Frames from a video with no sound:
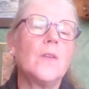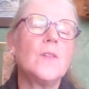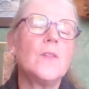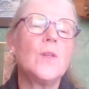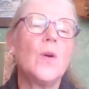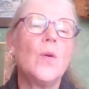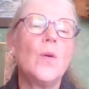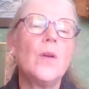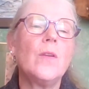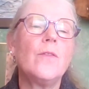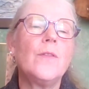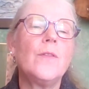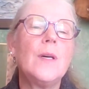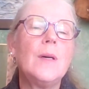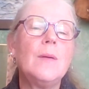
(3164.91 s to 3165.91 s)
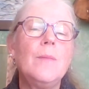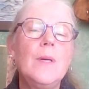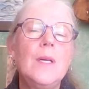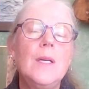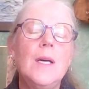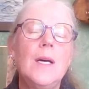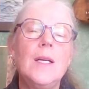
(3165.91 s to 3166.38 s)
So if um,
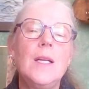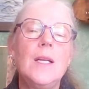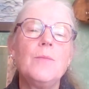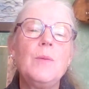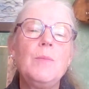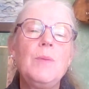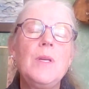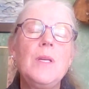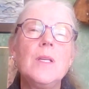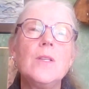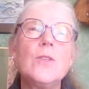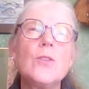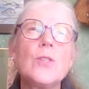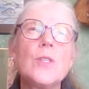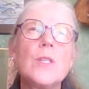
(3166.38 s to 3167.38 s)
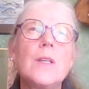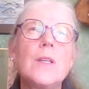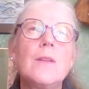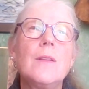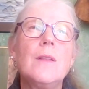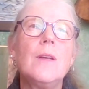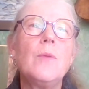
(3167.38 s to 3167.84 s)
and it would be
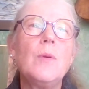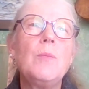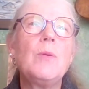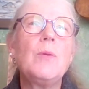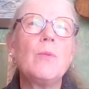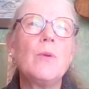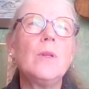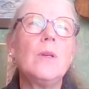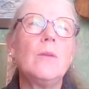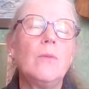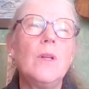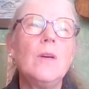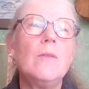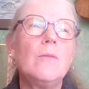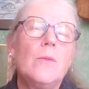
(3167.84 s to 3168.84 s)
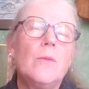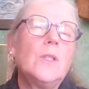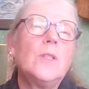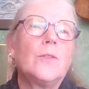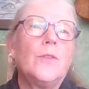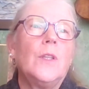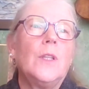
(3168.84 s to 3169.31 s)
interesting, it would be really lo-
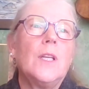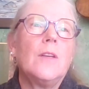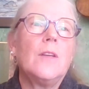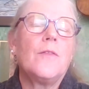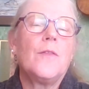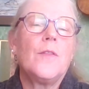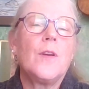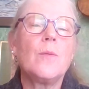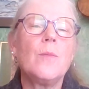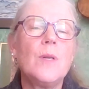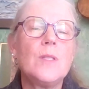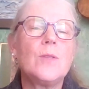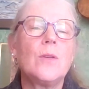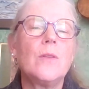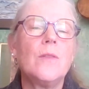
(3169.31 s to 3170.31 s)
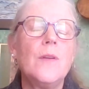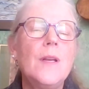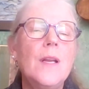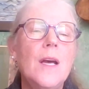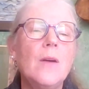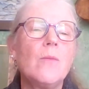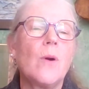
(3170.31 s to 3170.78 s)
wonderful if there was sort of a
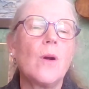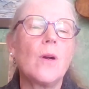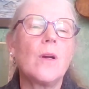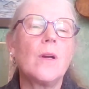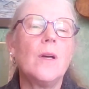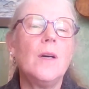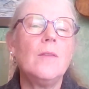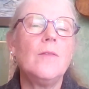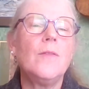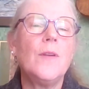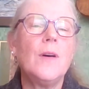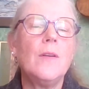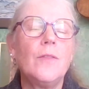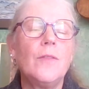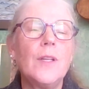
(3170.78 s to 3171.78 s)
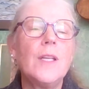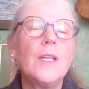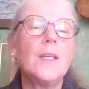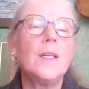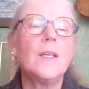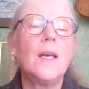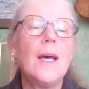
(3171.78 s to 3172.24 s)
network of of
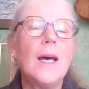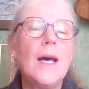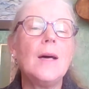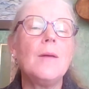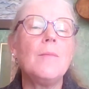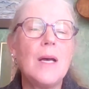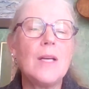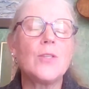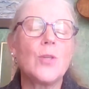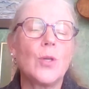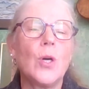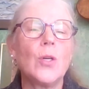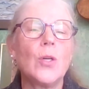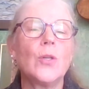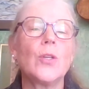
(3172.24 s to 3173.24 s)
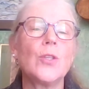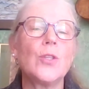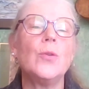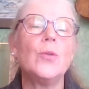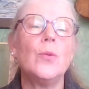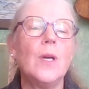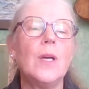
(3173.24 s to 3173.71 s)
linking a master gardener
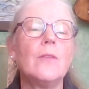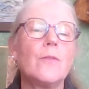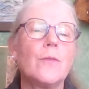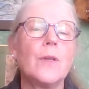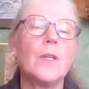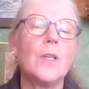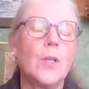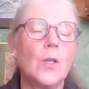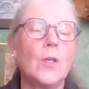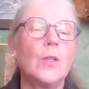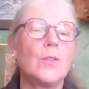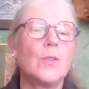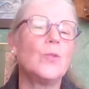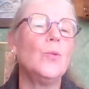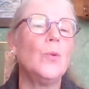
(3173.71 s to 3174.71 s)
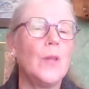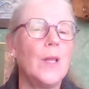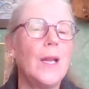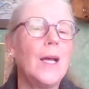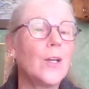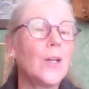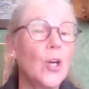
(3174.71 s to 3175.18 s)
to every school
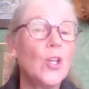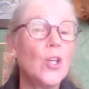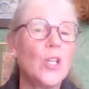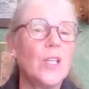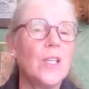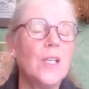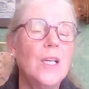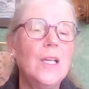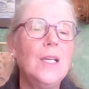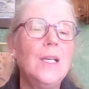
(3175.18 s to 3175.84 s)
that had a garden.